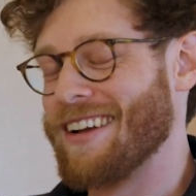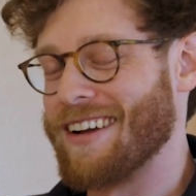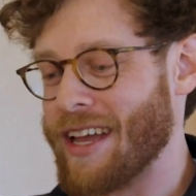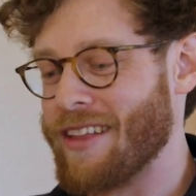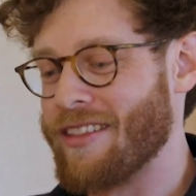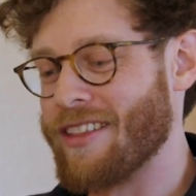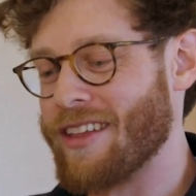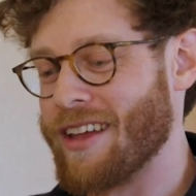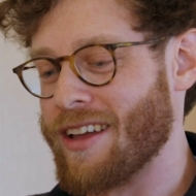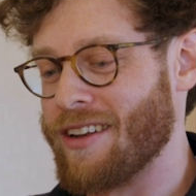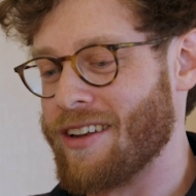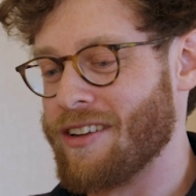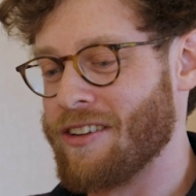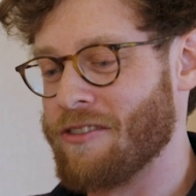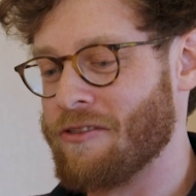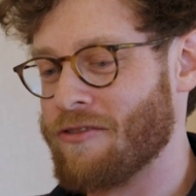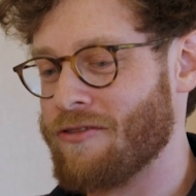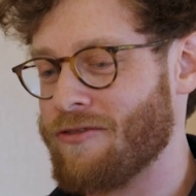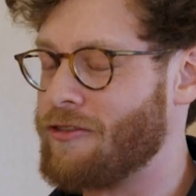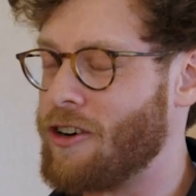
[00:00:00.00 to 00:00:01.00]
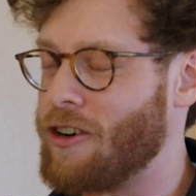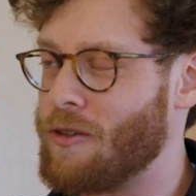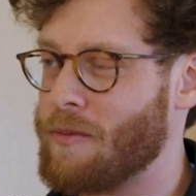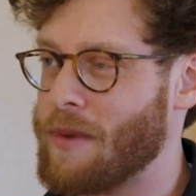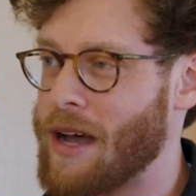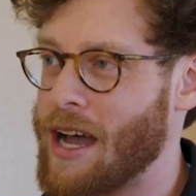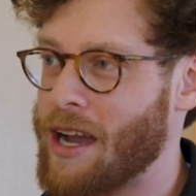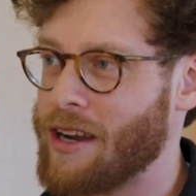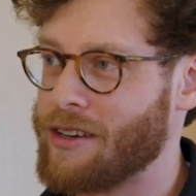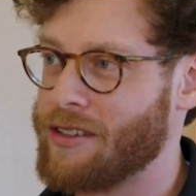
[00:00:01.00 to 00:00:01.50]
And then you fall
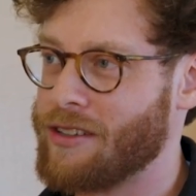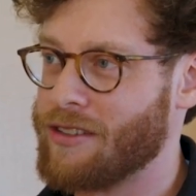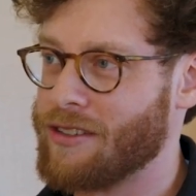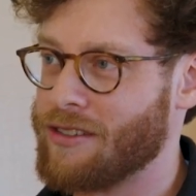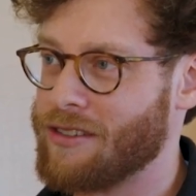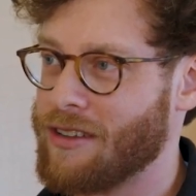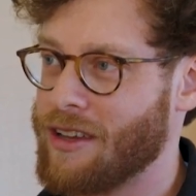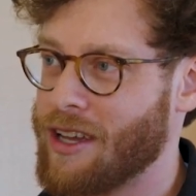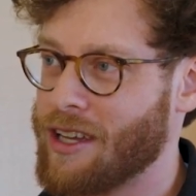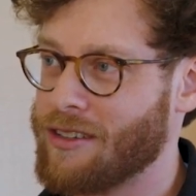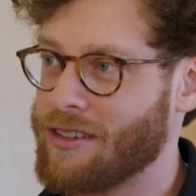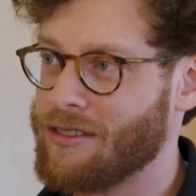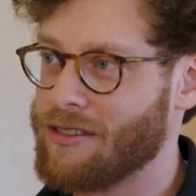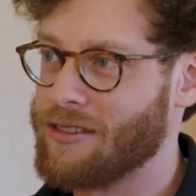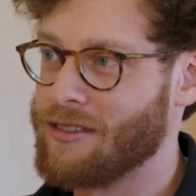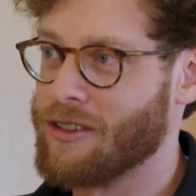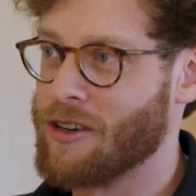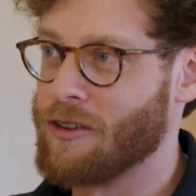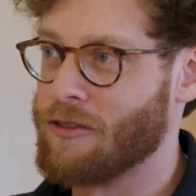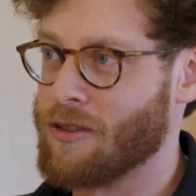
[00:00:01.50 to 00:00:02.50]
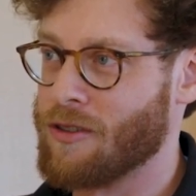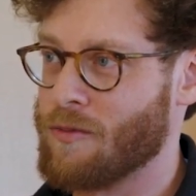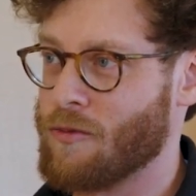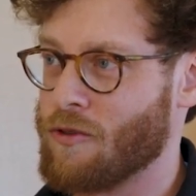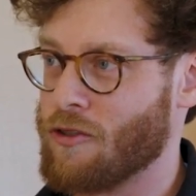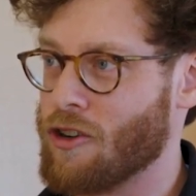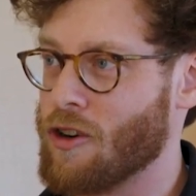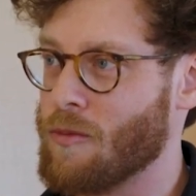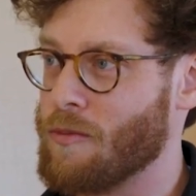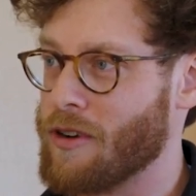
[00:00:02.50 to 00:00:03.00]
back to this like slower,
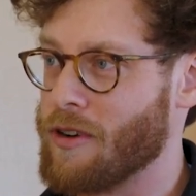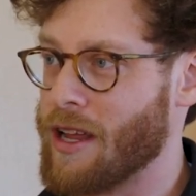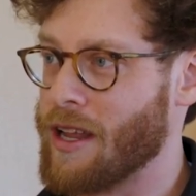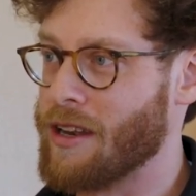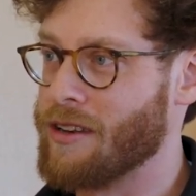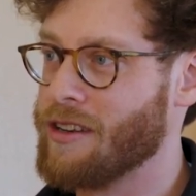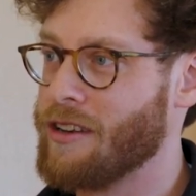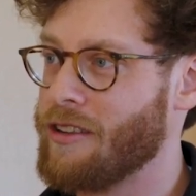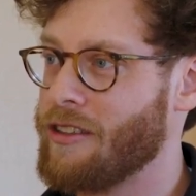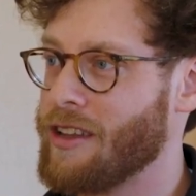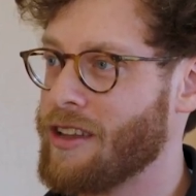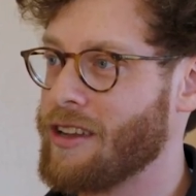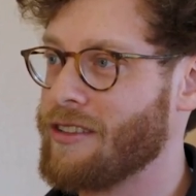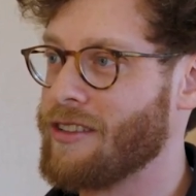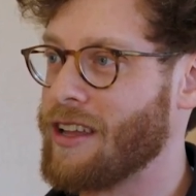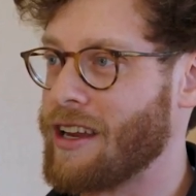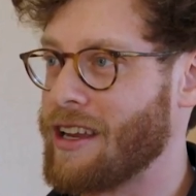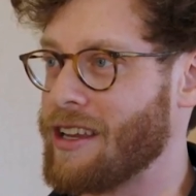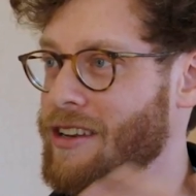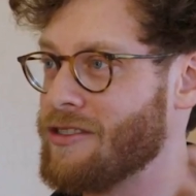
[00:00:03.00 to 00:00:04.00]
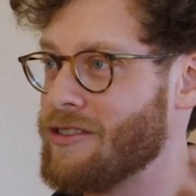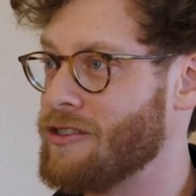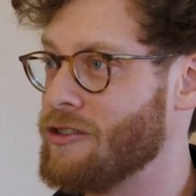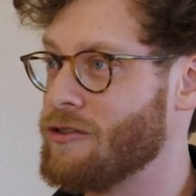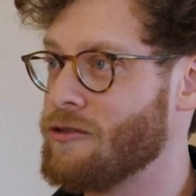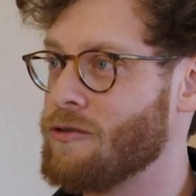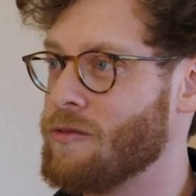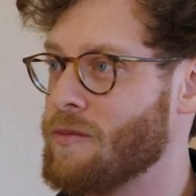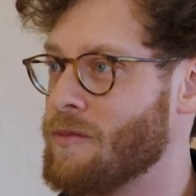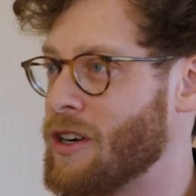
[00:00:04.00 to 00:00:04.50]
more open-ended thing that can
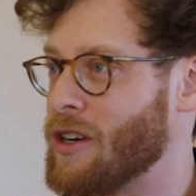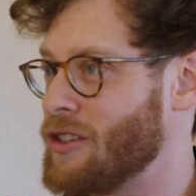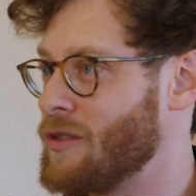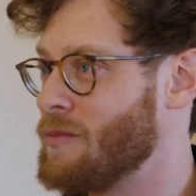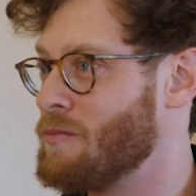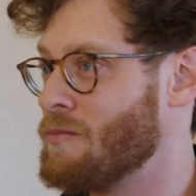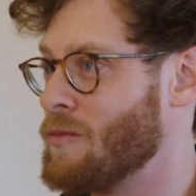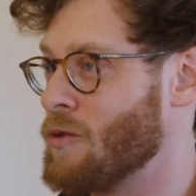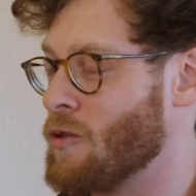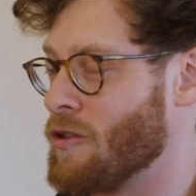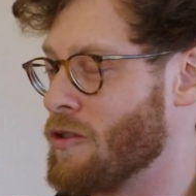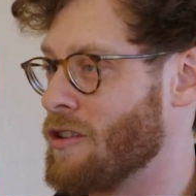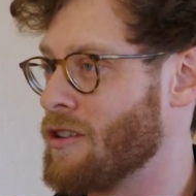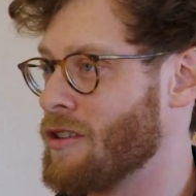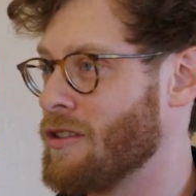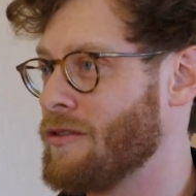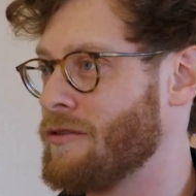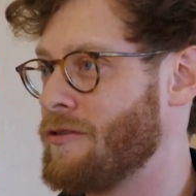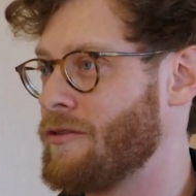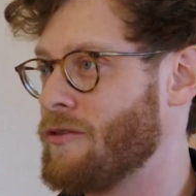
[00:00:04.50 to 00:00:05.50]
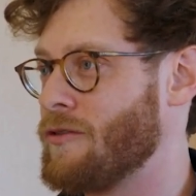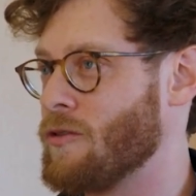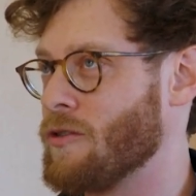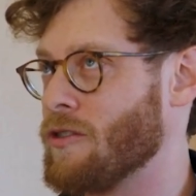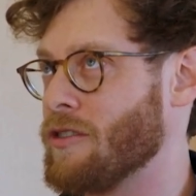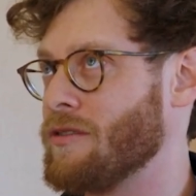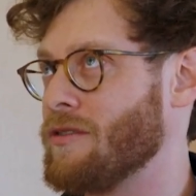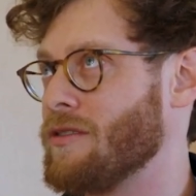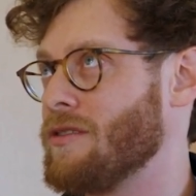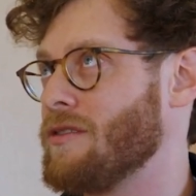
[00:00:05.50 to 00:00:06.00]
do much more
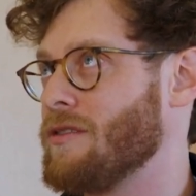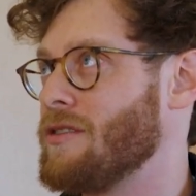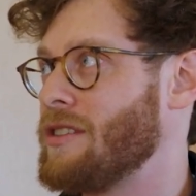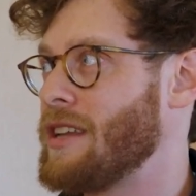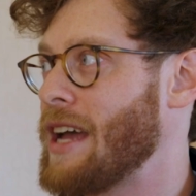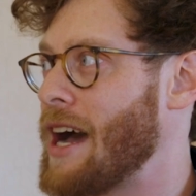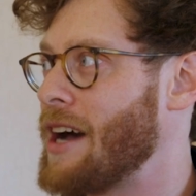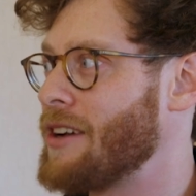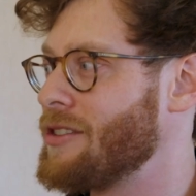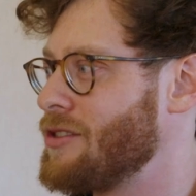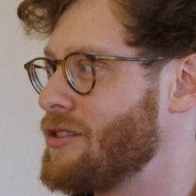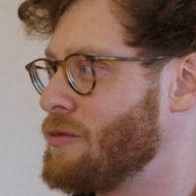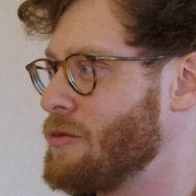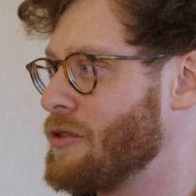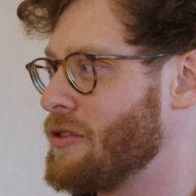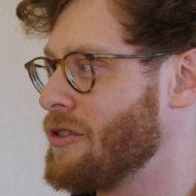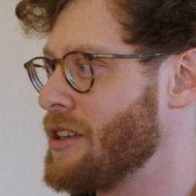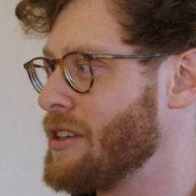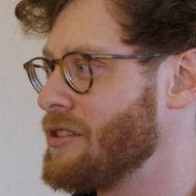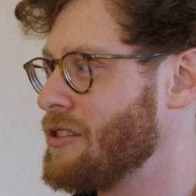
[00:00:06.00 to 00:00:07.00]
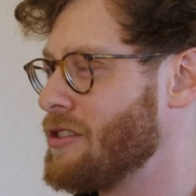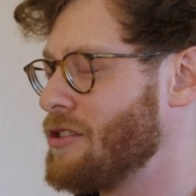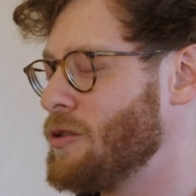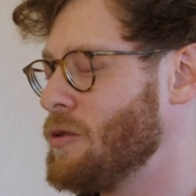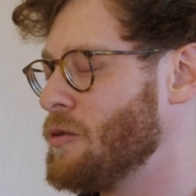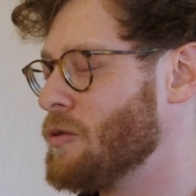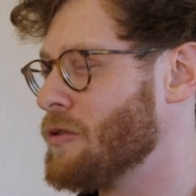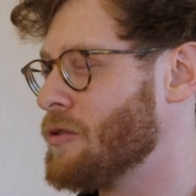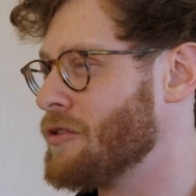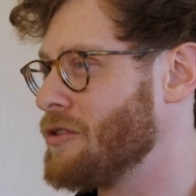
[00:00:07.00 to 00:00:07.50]
for tasks where like the
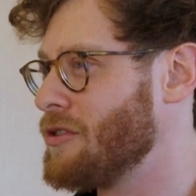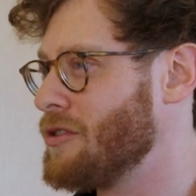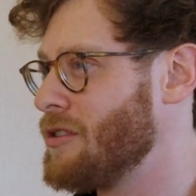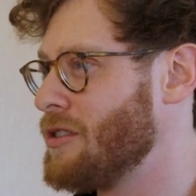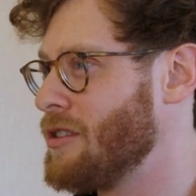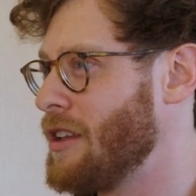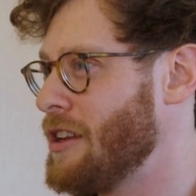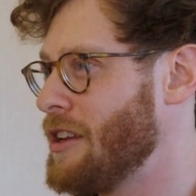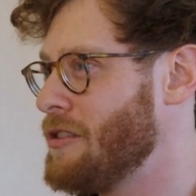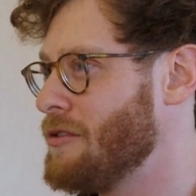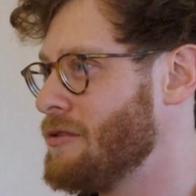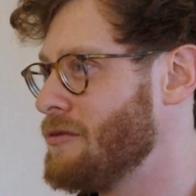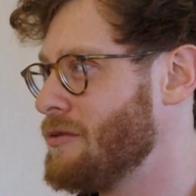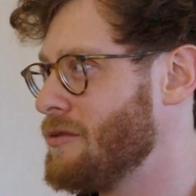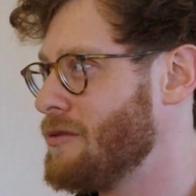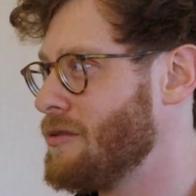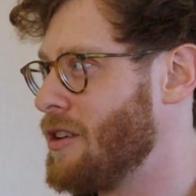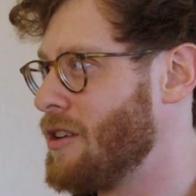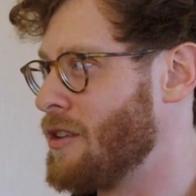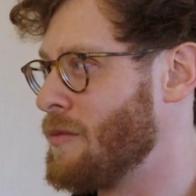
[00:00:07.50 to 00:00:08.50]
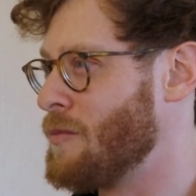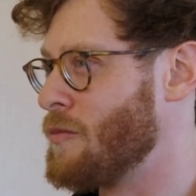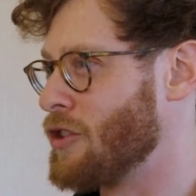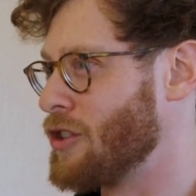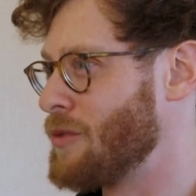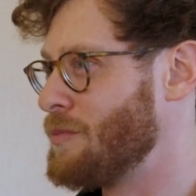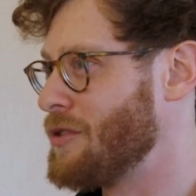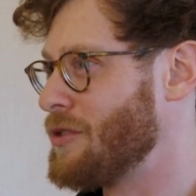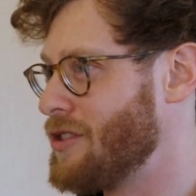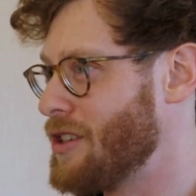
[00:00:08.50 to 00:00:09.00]
tools that you are more
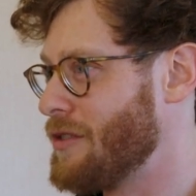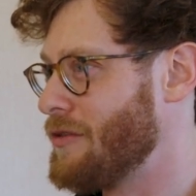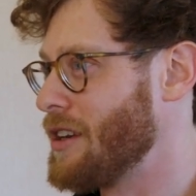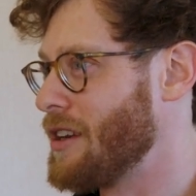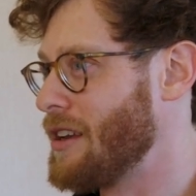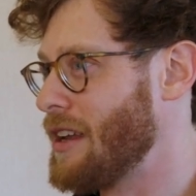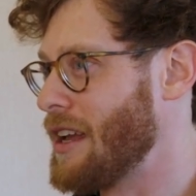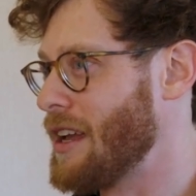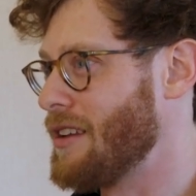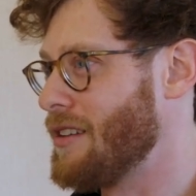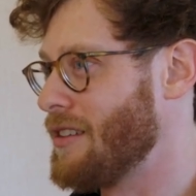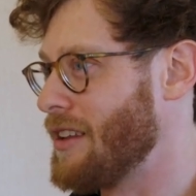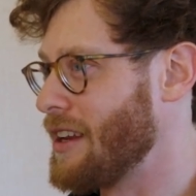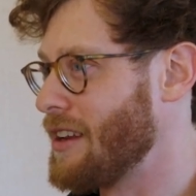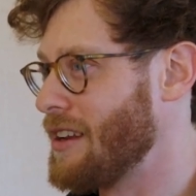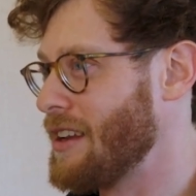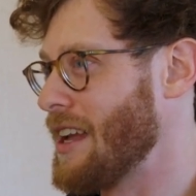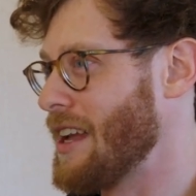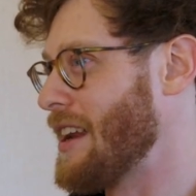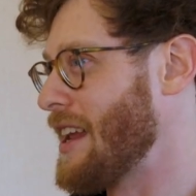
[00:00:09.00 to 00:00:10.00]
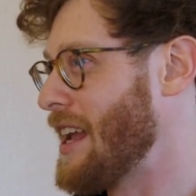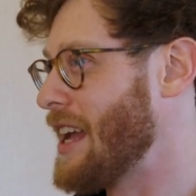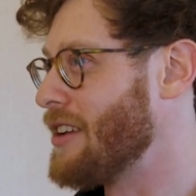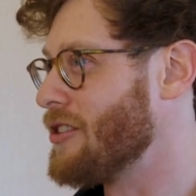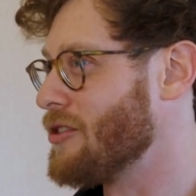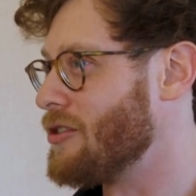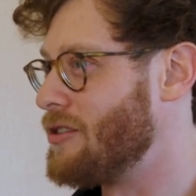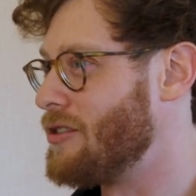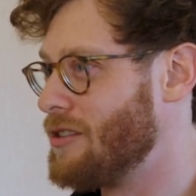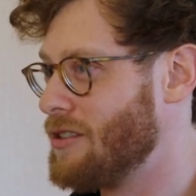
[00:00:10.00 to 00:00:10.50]
specific can't
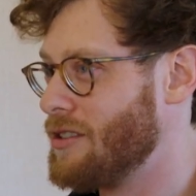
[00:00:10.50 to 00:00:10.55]
handle.